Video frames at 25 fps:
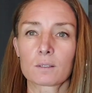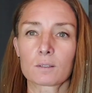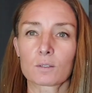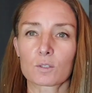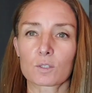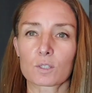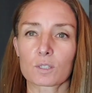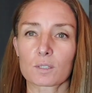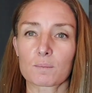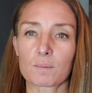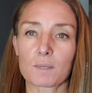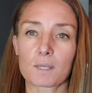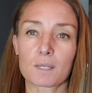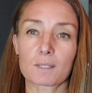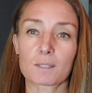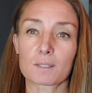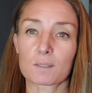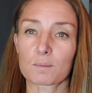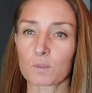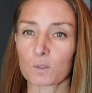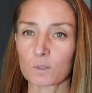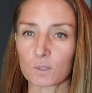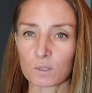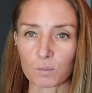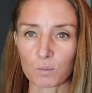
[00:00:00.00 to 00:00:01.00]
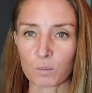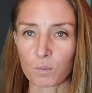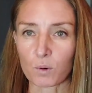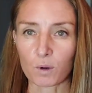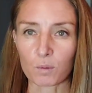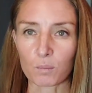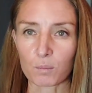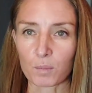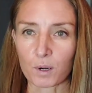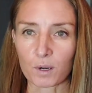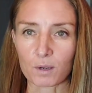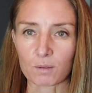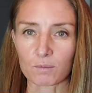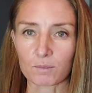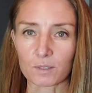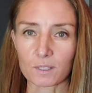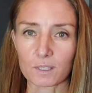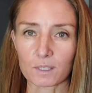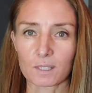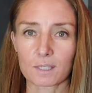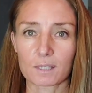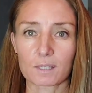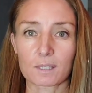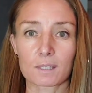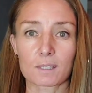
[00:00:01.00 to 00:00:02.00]
just because the most important part of
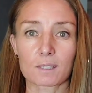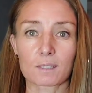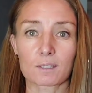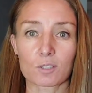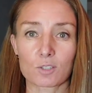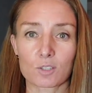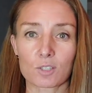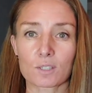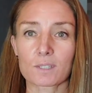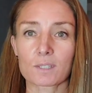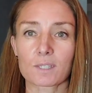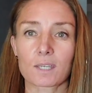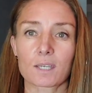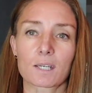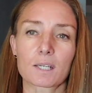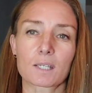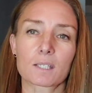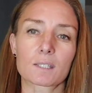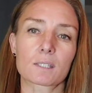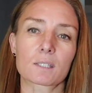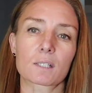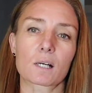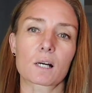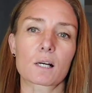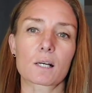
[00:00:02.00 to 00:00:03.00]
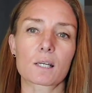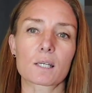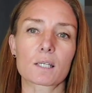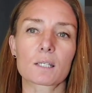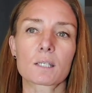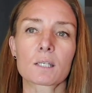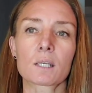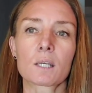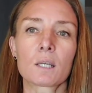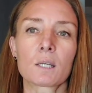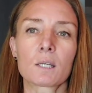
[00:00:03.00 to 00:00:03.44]
fitness is just getting started.